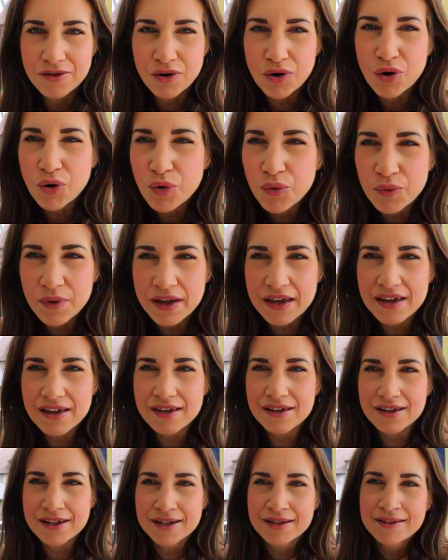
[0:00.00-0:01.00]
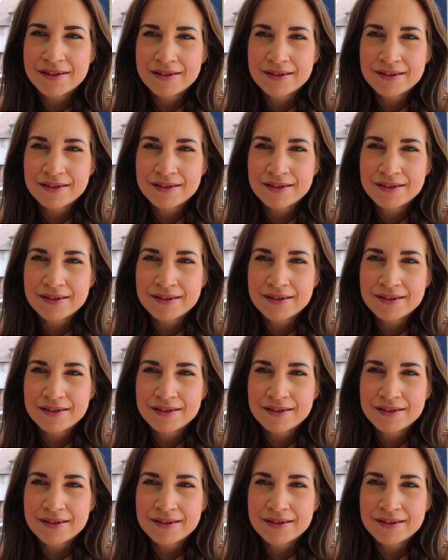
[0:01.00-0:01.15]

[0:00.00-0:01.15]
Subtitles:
all week,